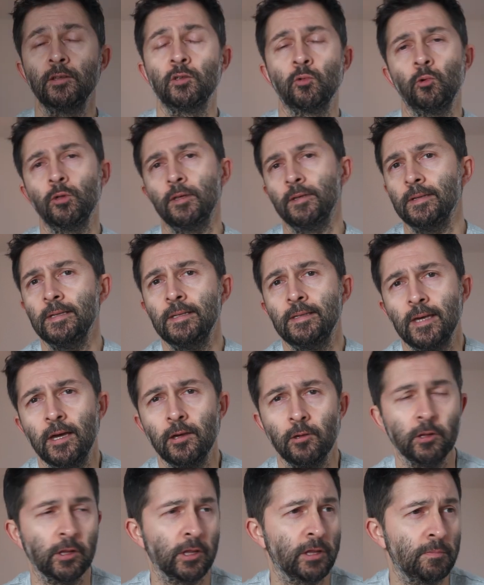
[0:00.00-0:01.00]
into all the
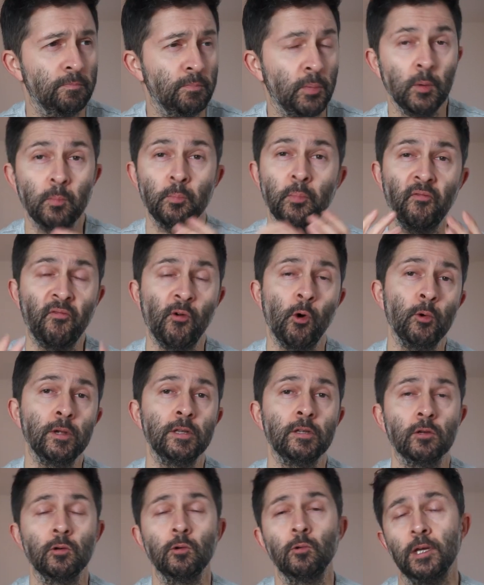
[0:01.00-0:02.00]
details, but before we
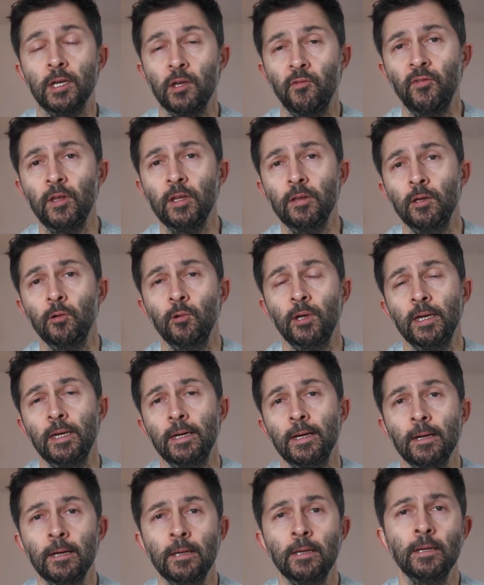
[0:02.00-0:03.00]
do, if you're new
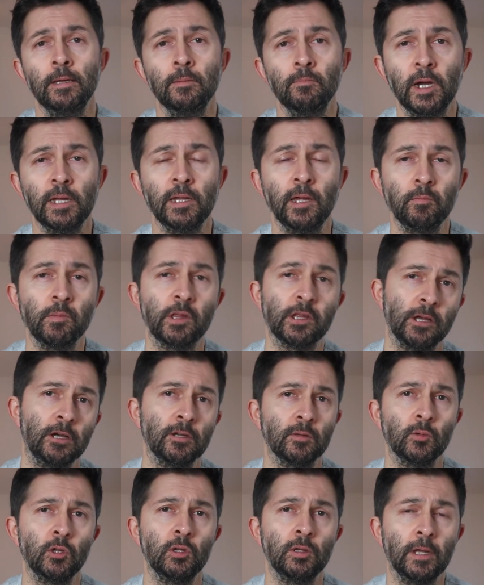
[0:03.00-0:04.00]
here, my name's
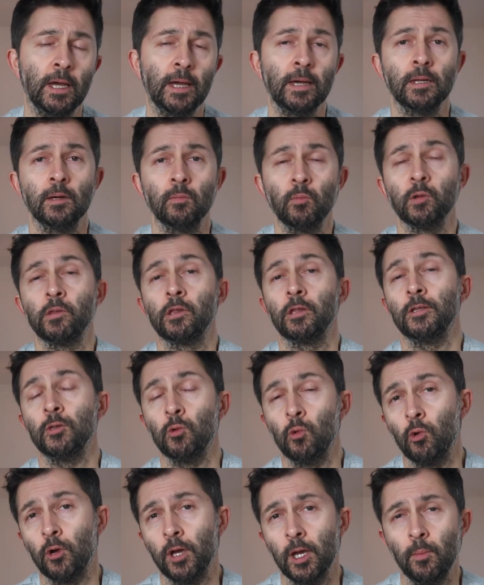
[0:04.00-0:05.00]
Simon and I mostly
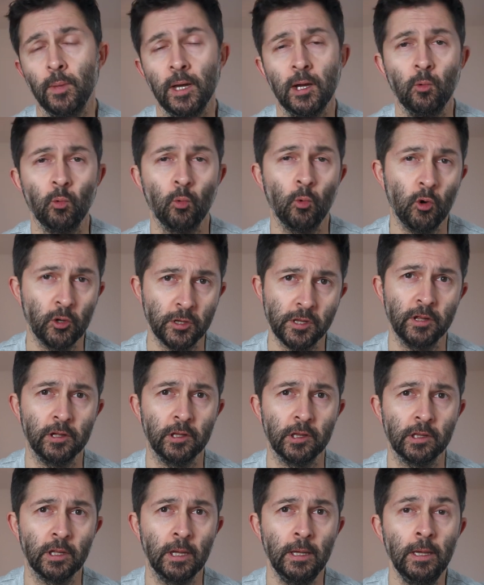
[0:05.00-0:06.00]
talk about
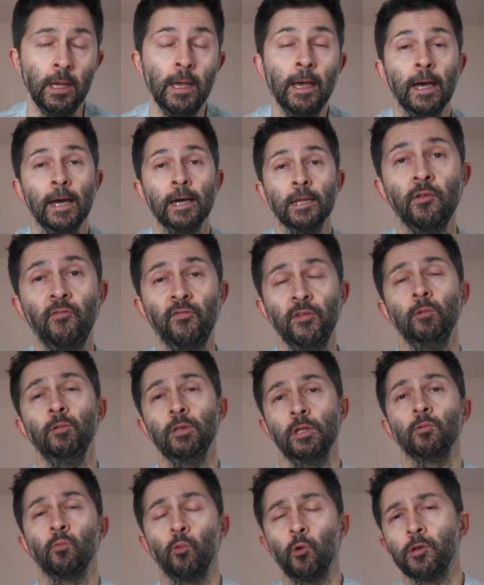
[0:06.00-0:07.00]
watches. And if you
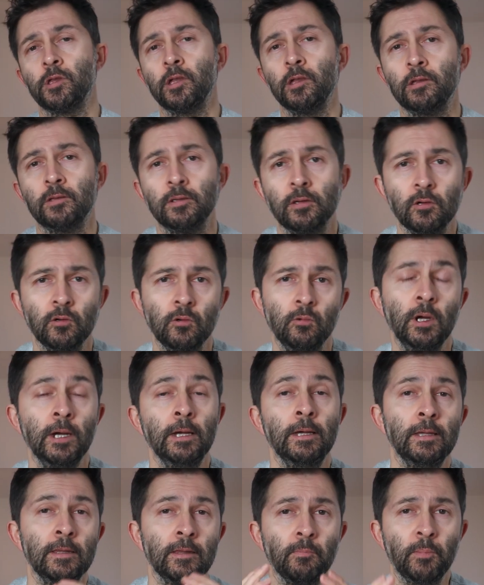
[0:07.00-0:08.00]
like watches too,
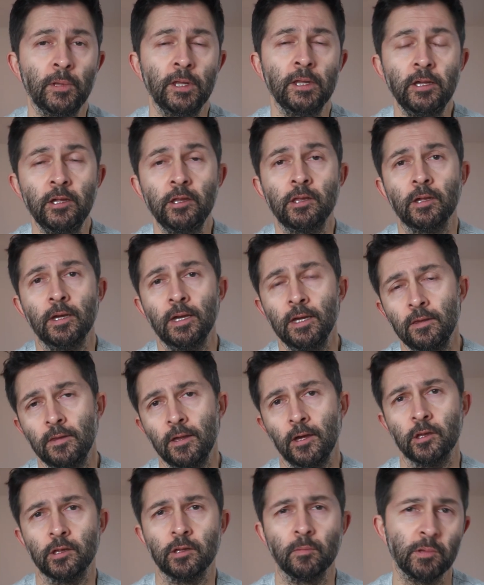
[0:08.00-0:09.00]
then please hit
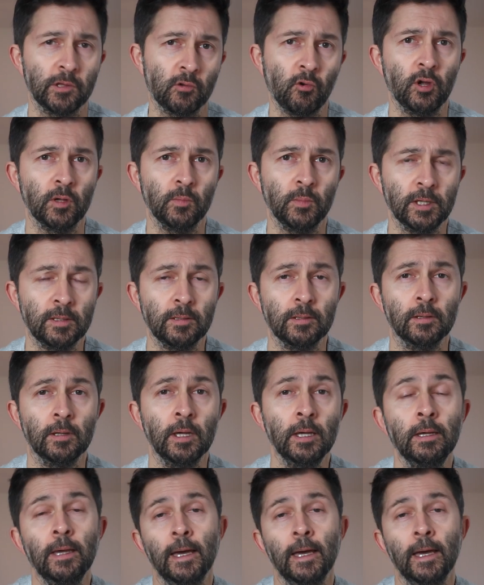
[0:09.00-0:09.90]
that subscribe button